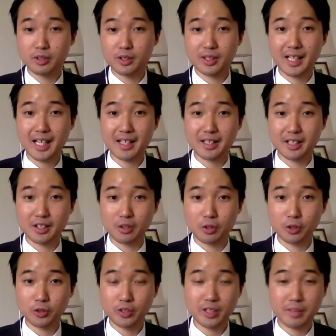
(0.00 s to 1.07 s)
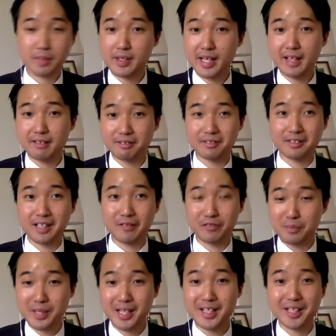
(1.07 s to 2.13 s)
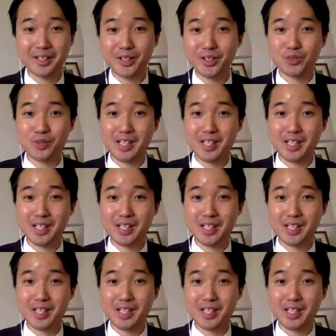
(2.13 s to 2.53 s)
to Catholic doctrine. I mean, that for me, that goes